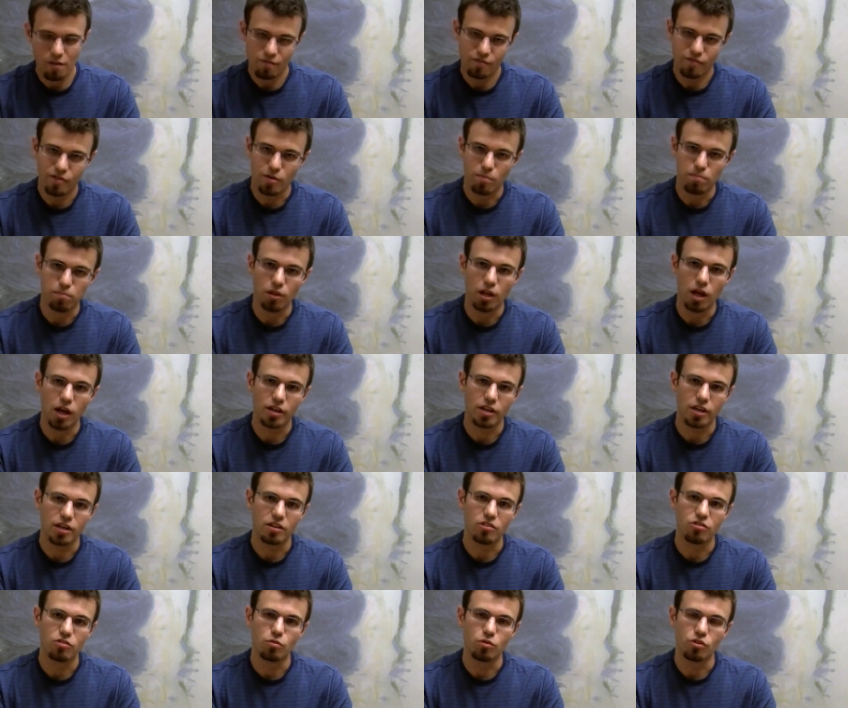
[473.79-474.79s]
If you're
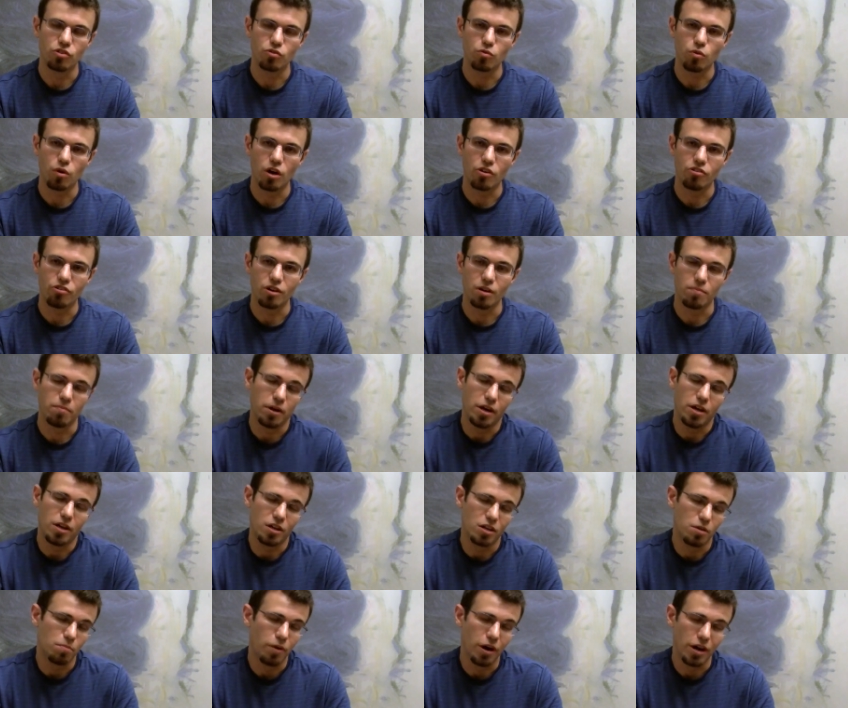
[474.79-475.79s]
blocking into a squadron,
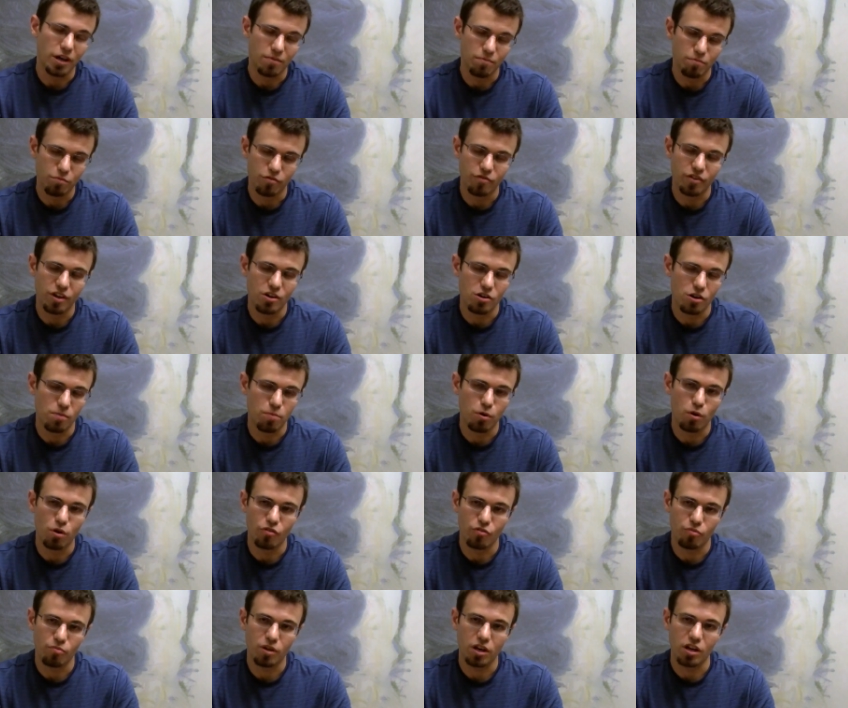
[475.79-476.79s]
you might prevent your
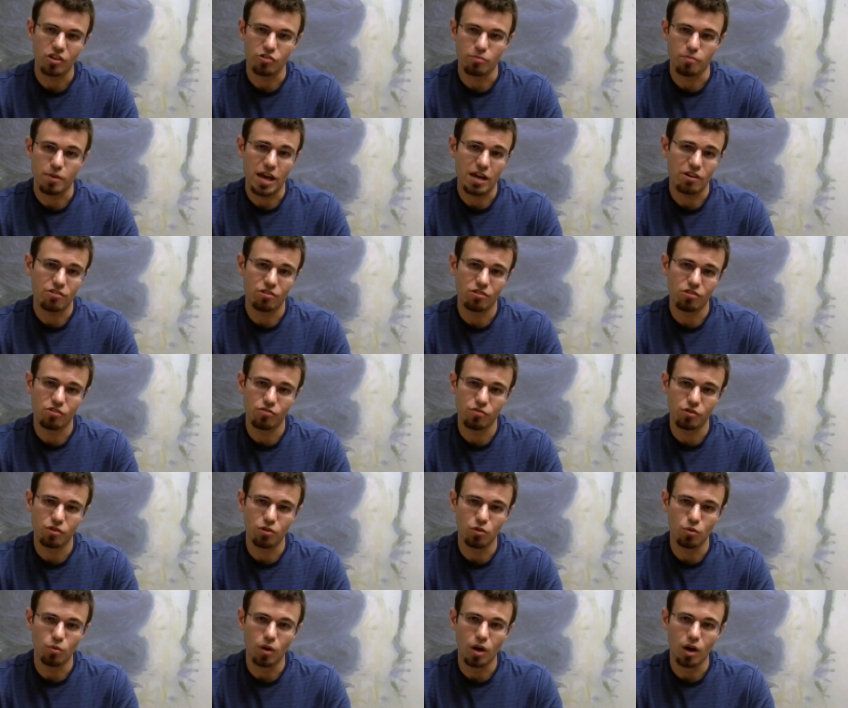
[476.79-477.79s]
opponent from getting some actions for a
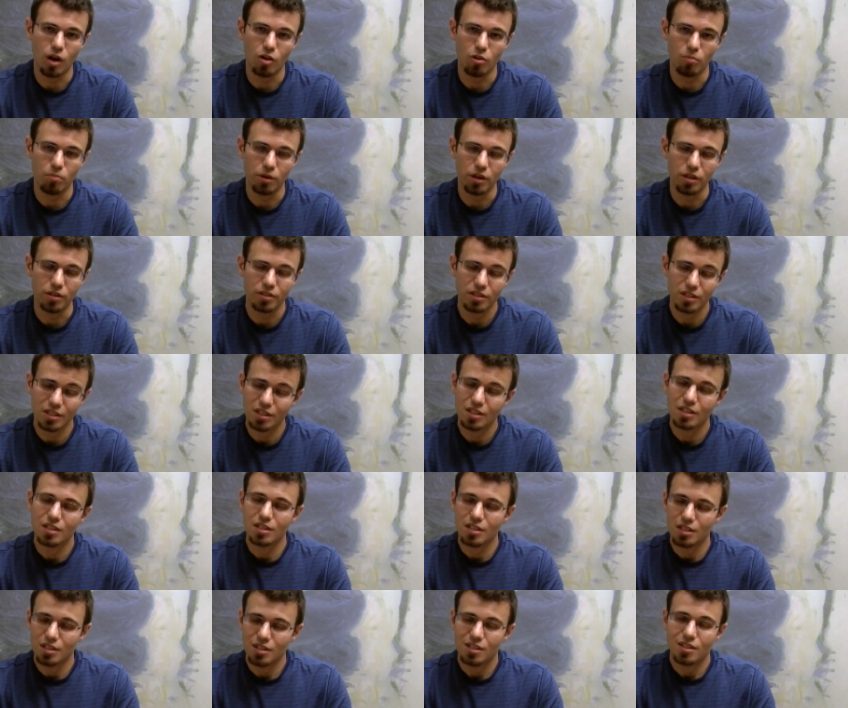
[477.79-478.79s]
little while, but
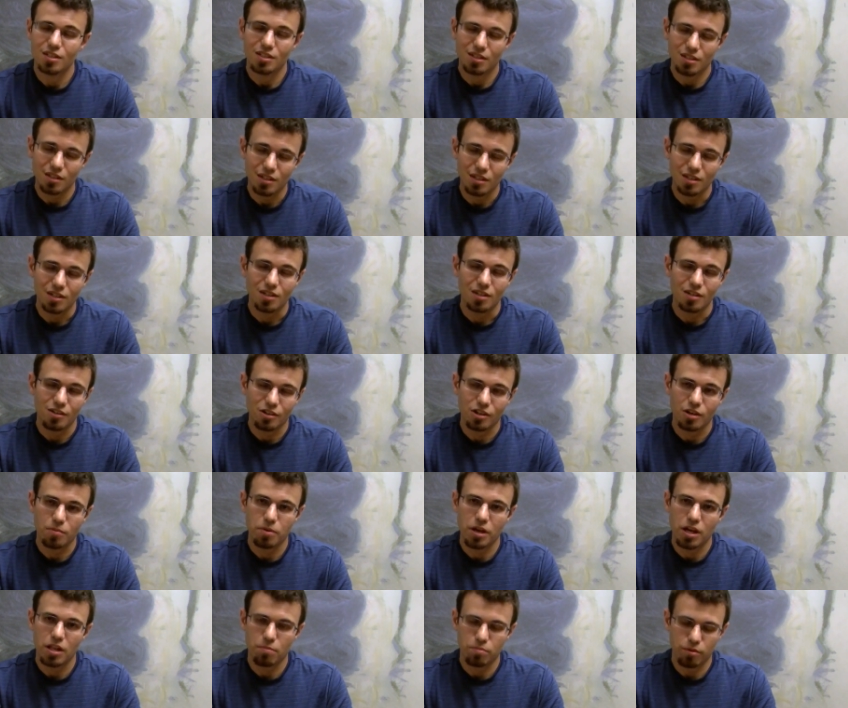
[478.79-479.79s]
you're going to pay the